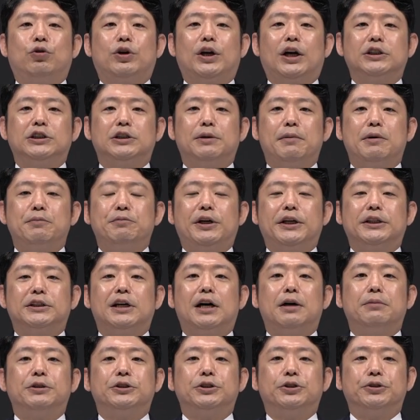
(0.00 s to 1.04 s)
we operate a
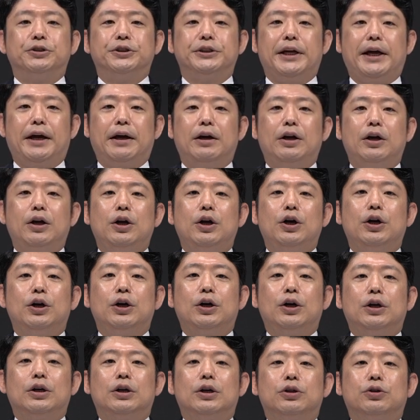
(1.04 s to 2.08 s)
membership
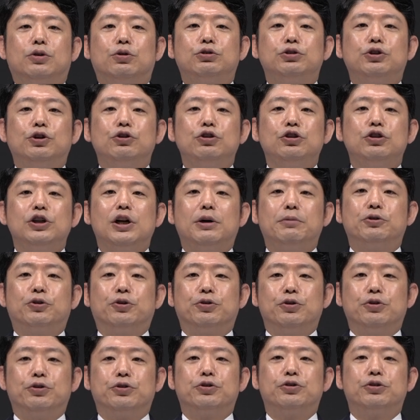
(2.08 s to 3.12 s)
benefits service called
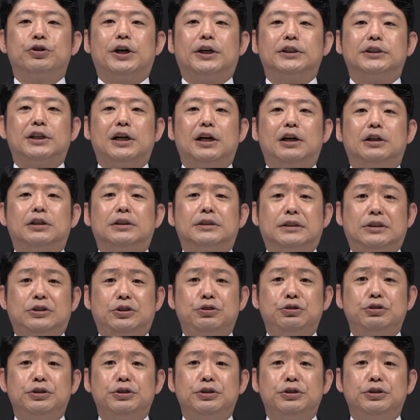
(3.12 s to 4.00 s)
Tok Club